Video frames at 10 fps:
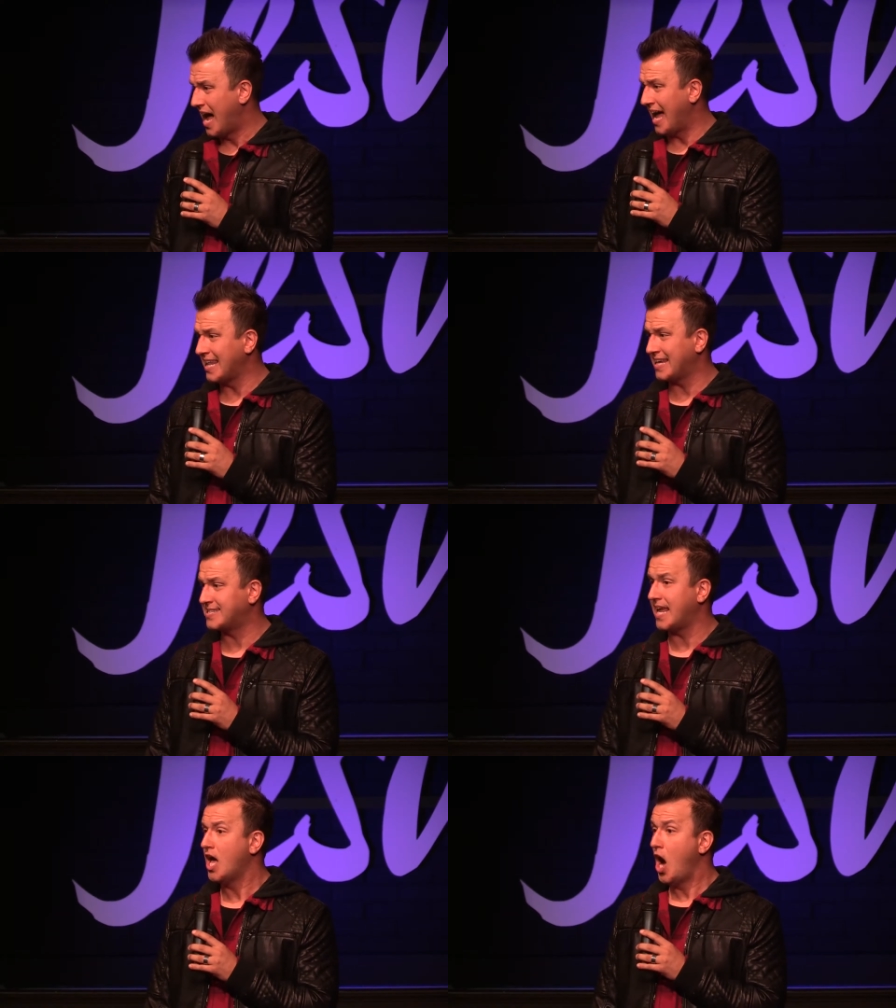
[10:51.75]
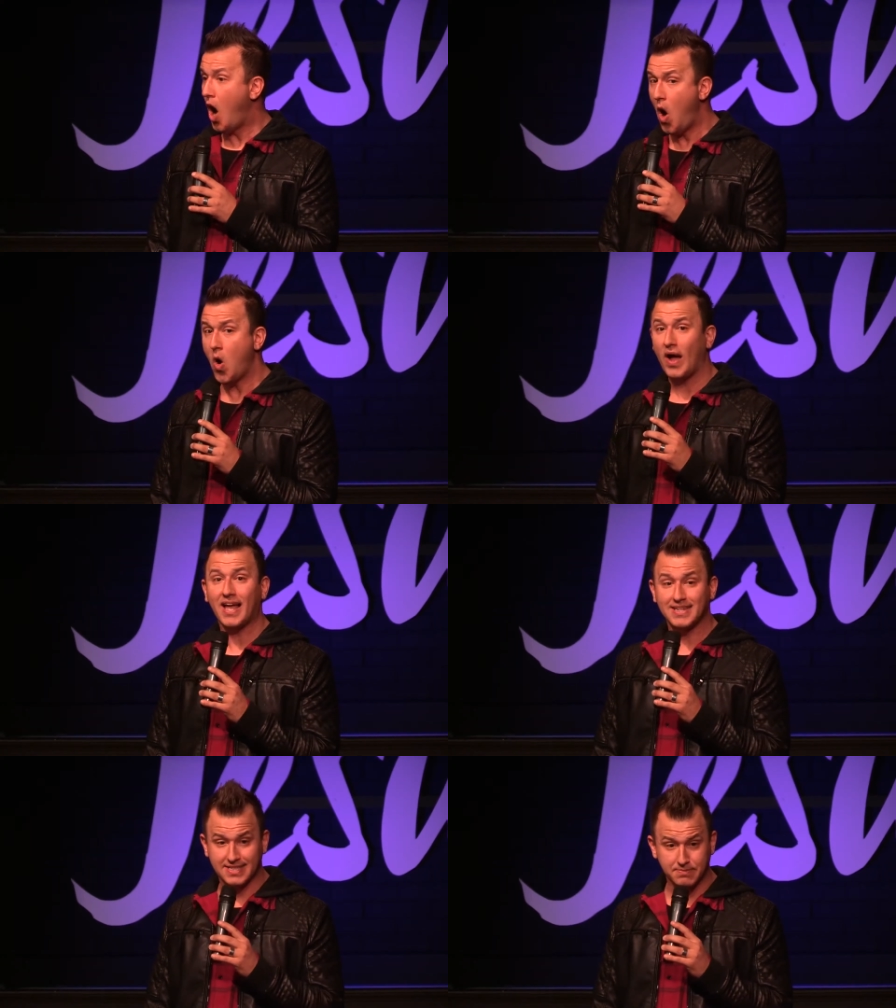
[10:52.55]
I like say, oh, I
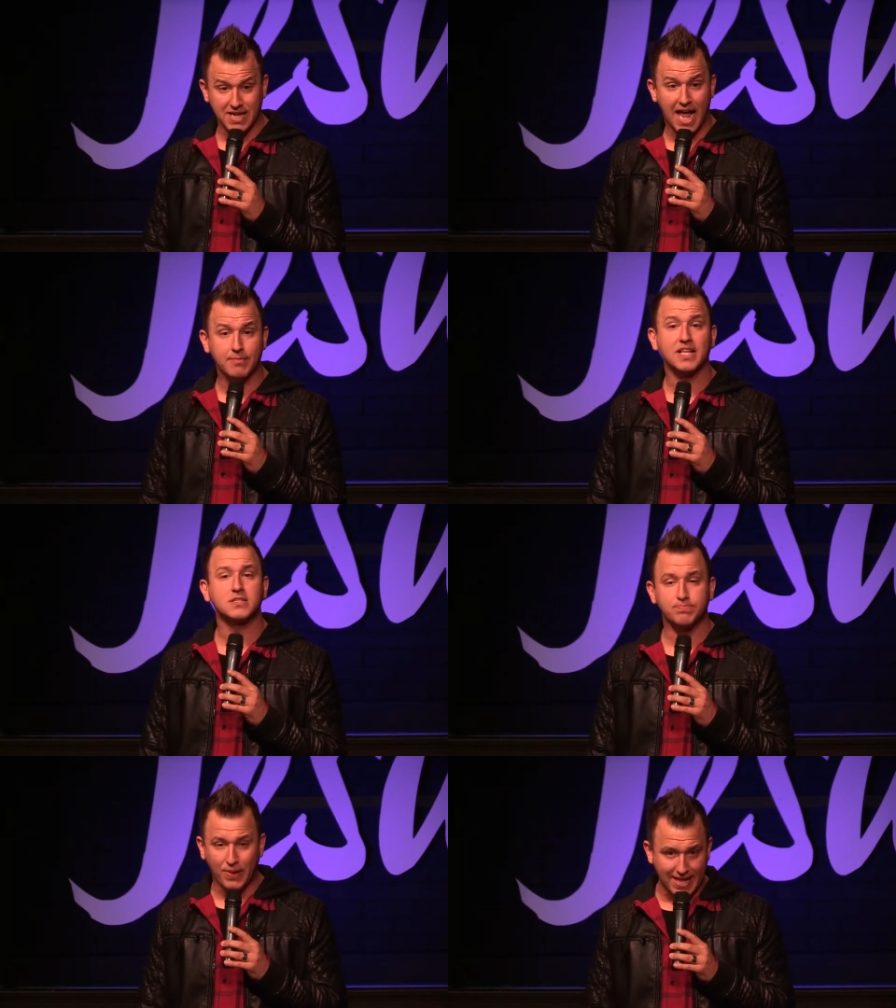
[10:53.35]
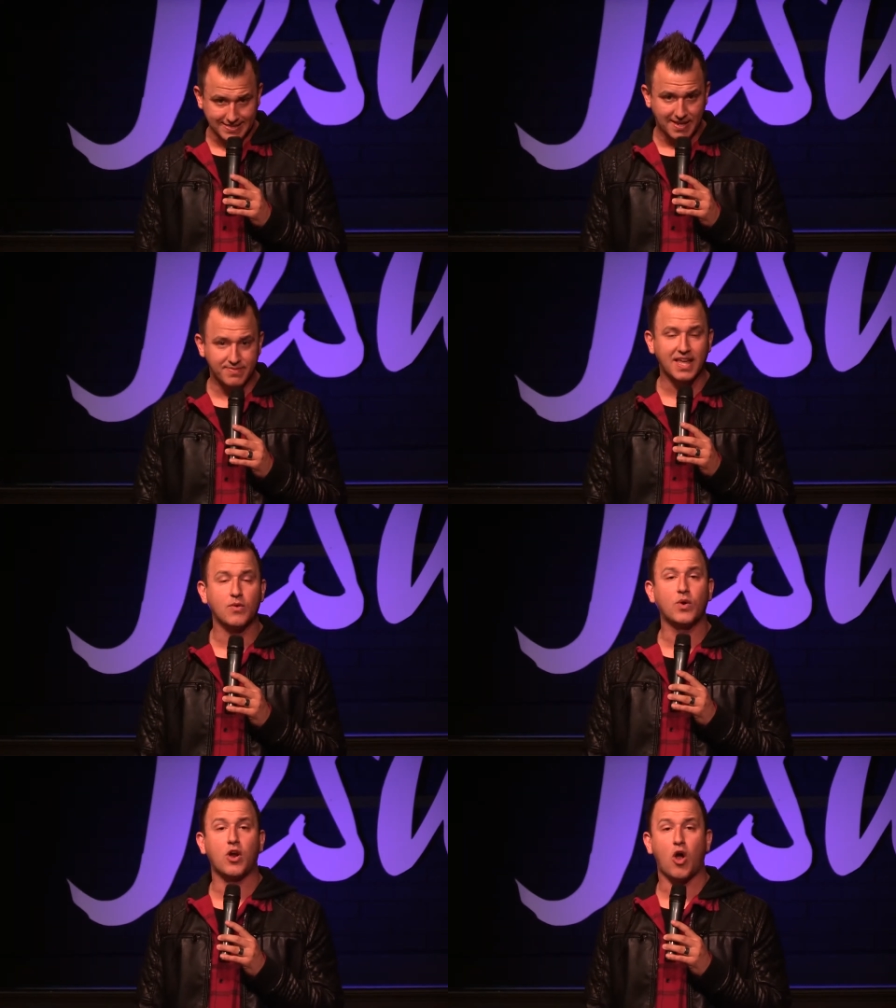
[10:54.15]
got some time. Let's plan something. And we're